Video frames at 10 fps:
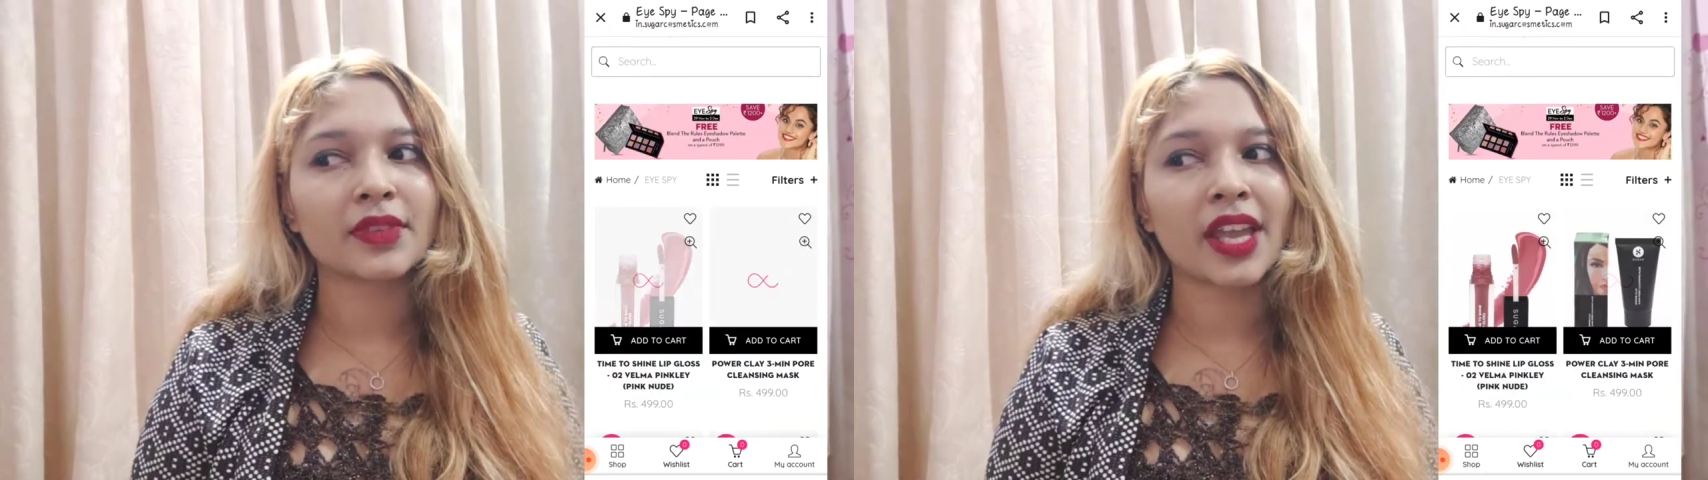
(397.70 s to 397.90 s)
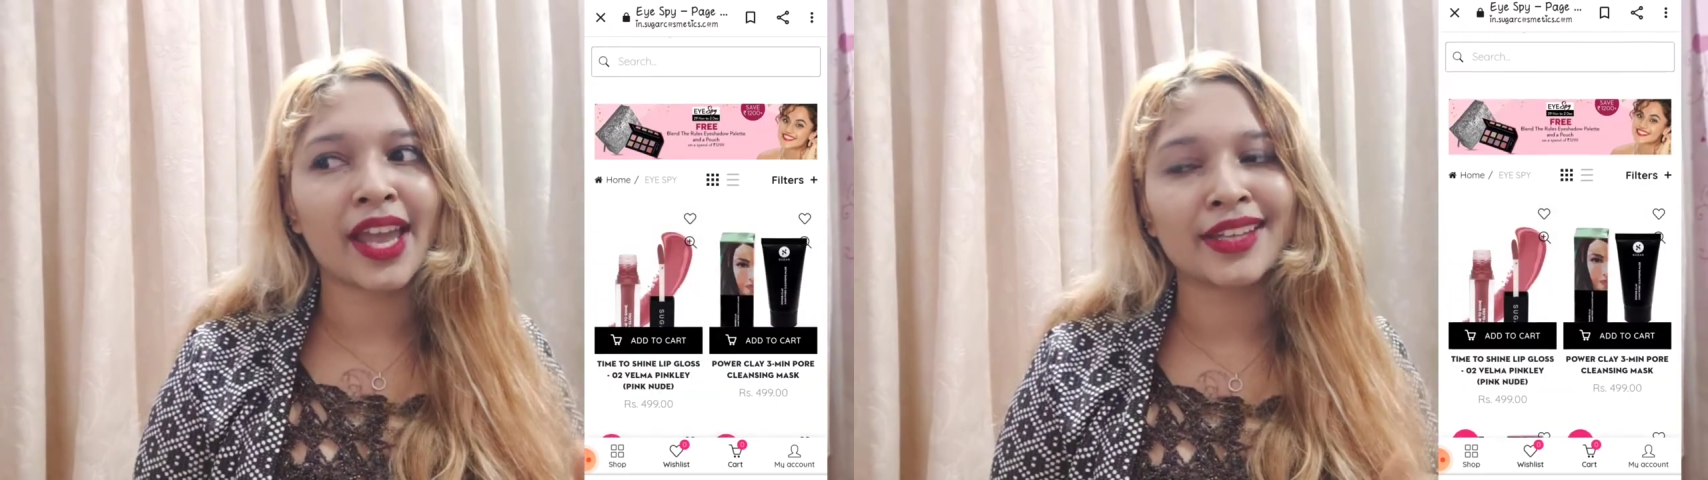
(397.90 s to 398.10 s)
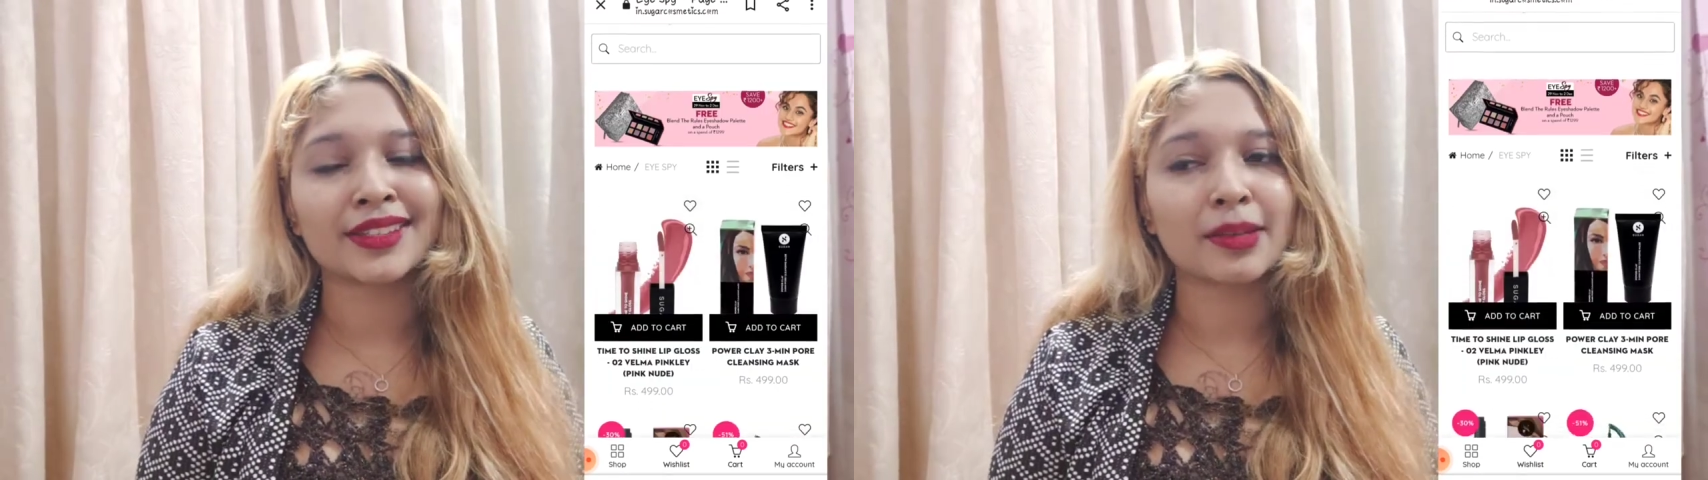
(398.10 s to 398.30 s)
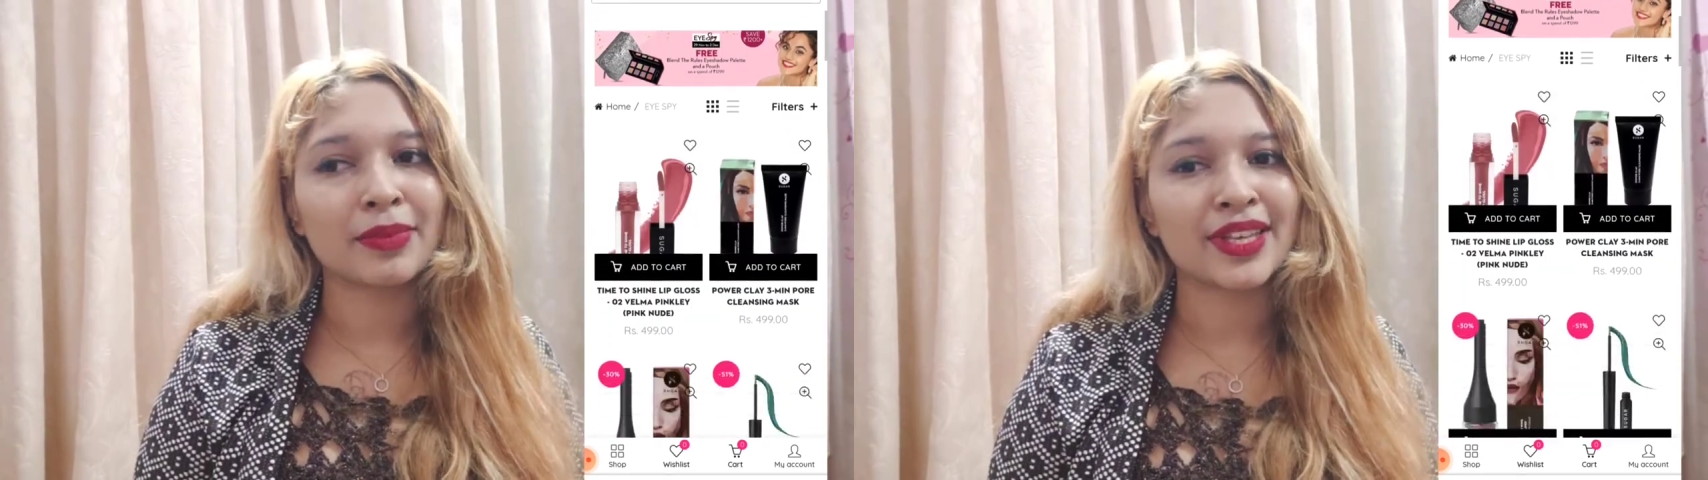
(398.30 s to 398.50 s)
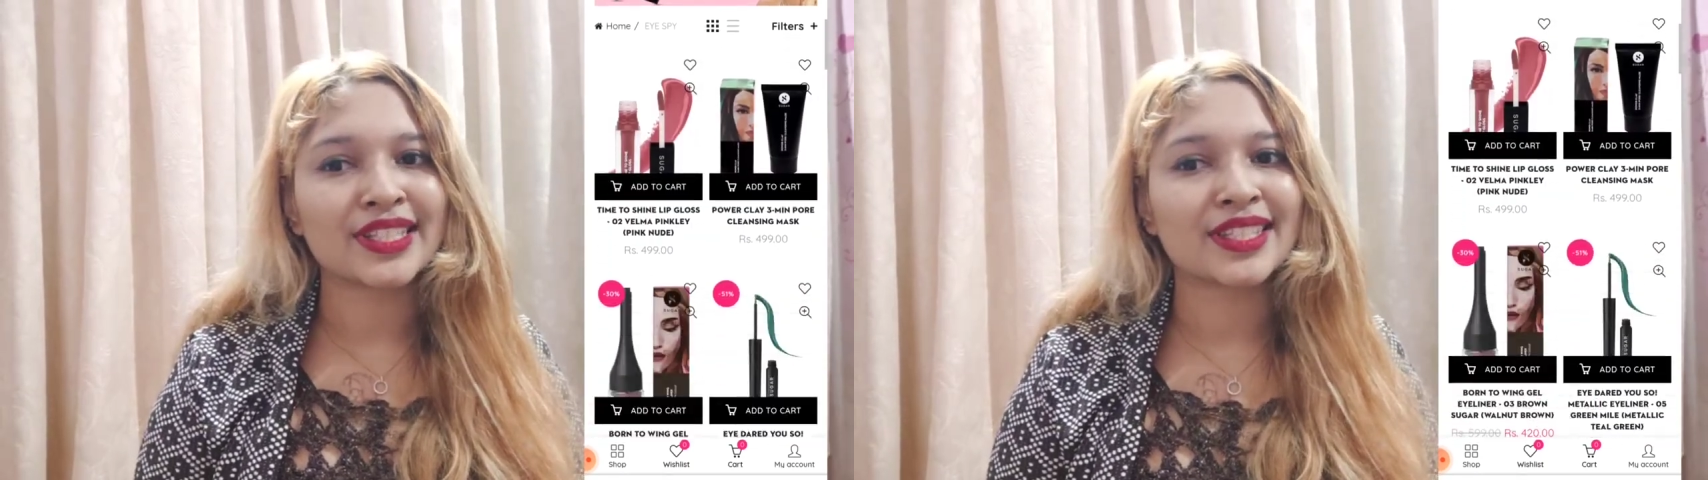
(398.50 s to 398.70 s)
And the
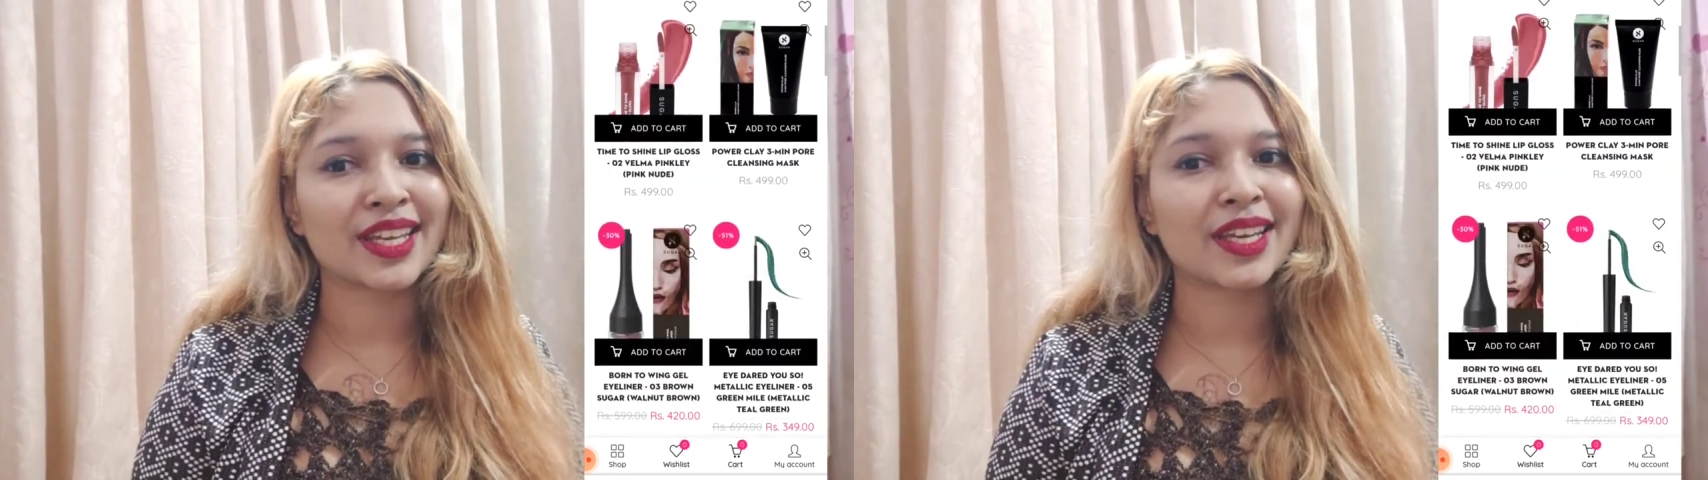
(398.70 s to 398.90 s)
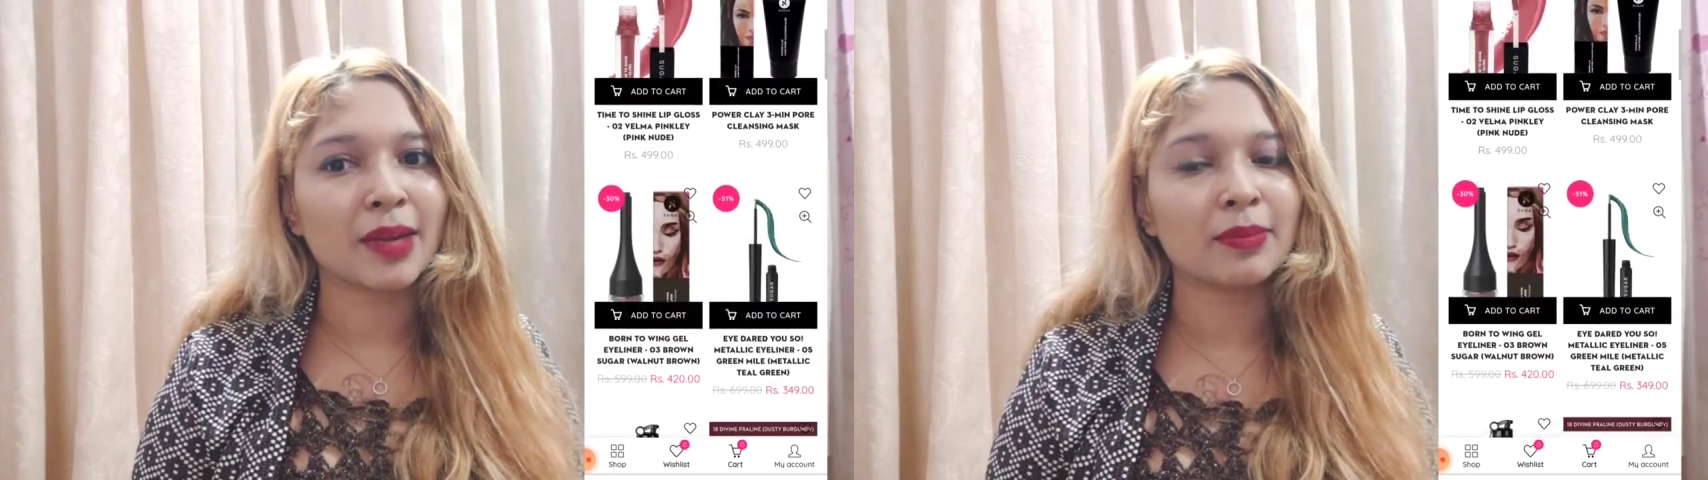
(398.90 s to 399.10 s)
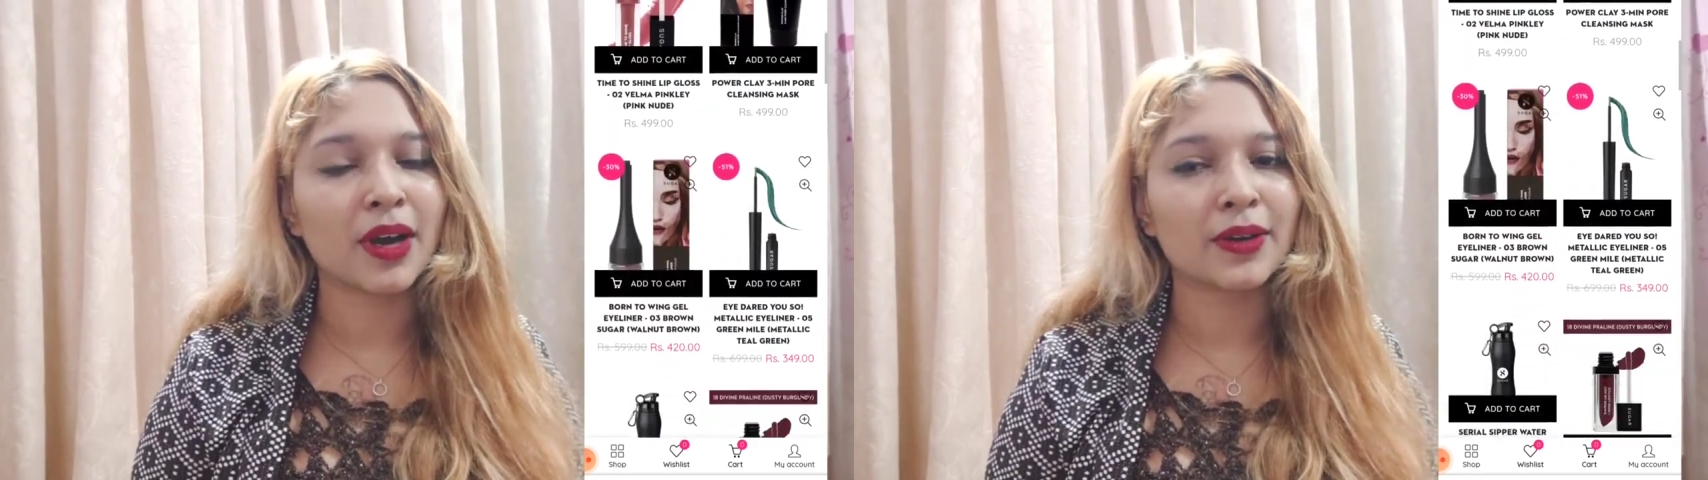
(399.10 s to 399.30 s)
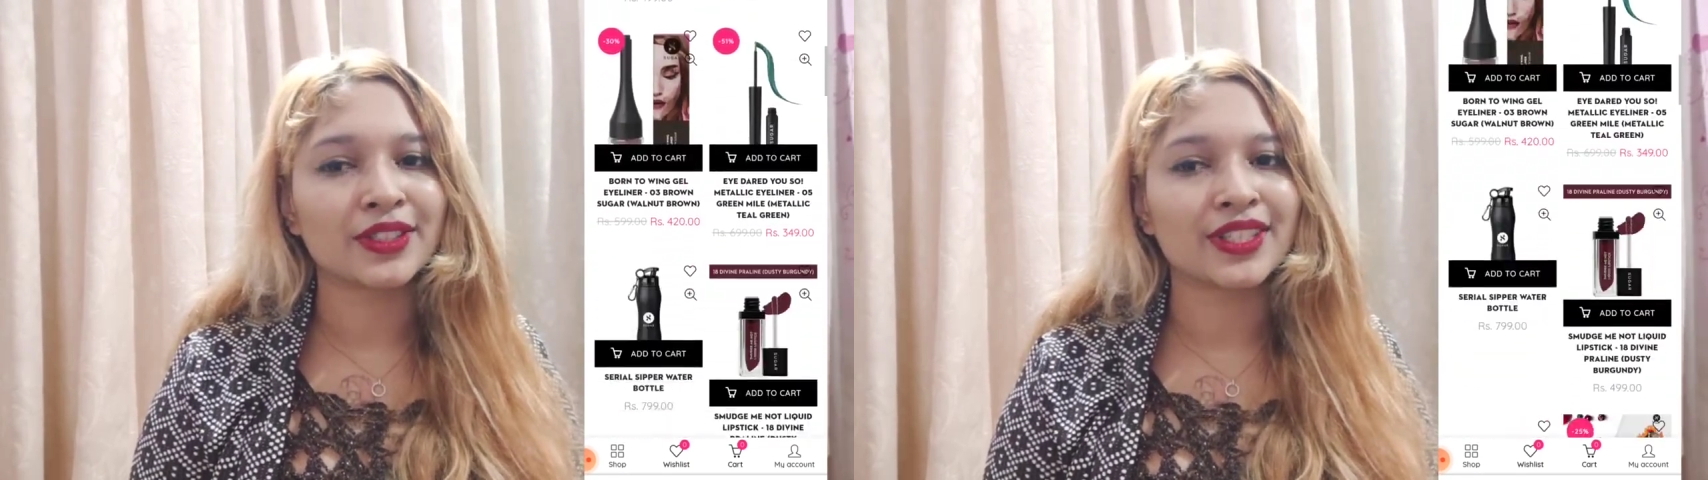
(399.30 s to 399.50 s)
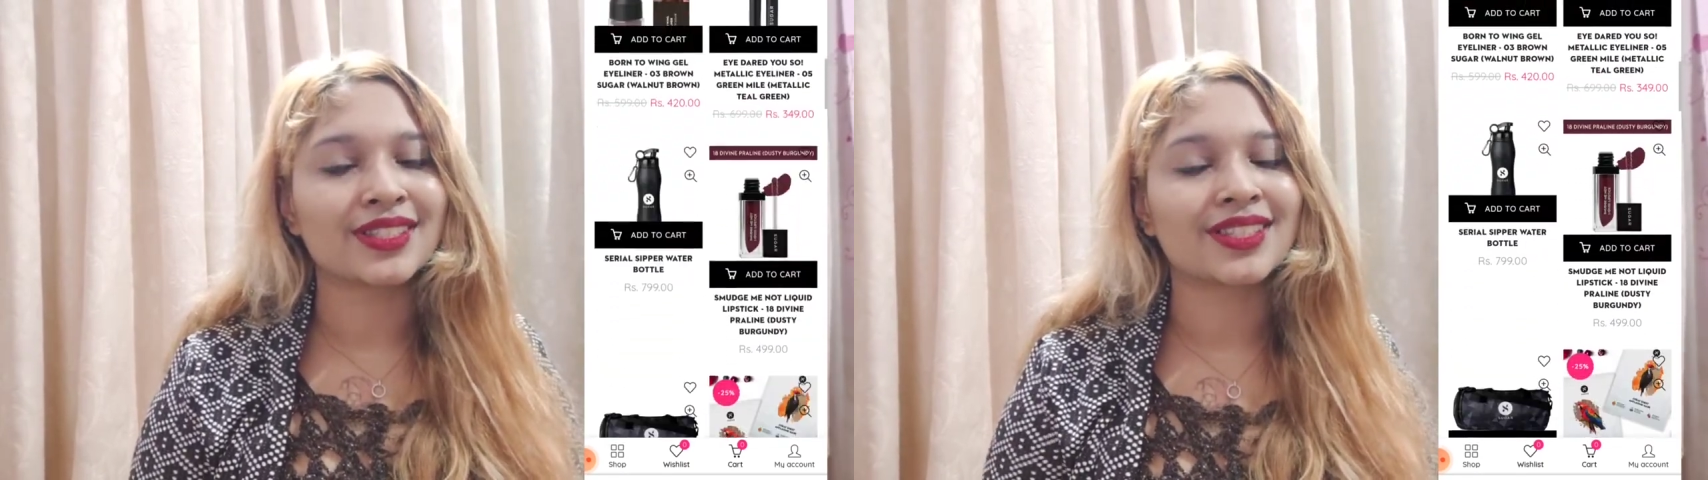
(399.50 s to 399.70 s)
best thing about this